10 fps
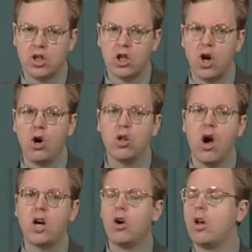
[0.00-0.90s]
to no
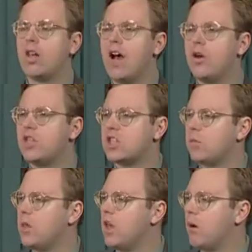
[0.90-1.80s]
longer allow this
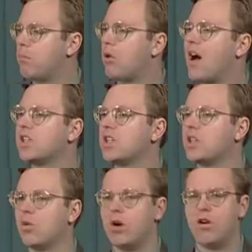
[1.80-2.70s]
to be a
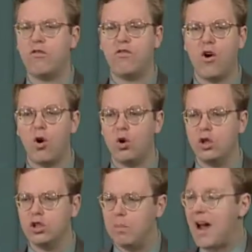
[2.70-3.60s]
process that would
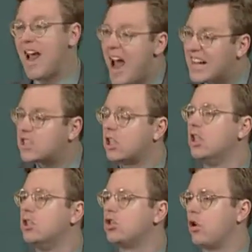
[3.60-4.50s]
unfold by
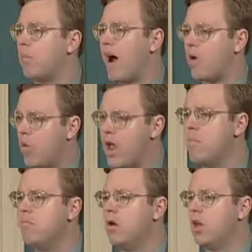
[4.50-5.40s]
accident or by
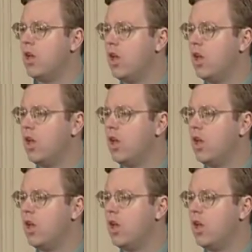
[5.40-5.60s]
whim,